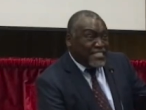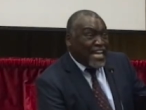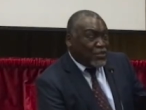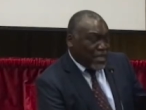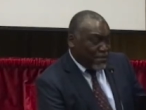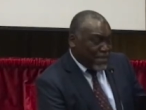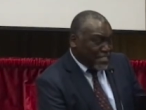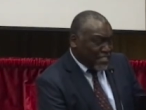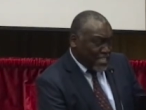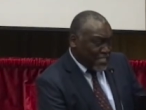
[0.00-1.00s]
is actually
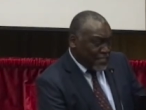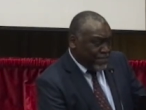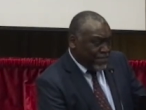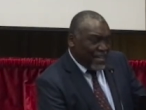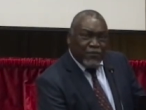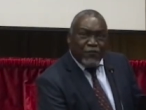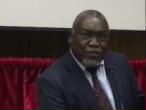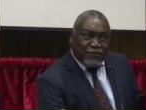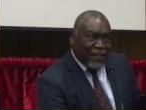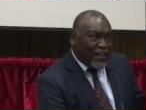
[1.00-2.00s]
mentioned. And of
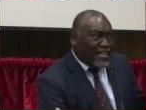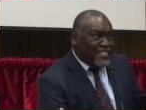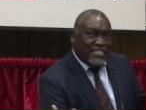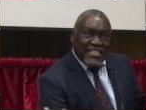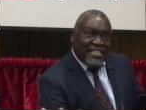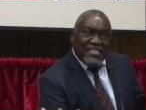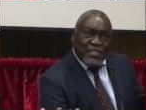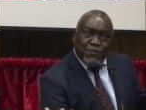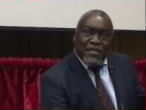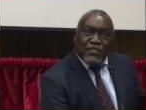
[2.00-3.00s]
course, violence
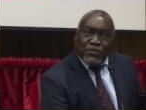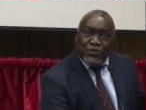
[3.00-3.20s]
speaks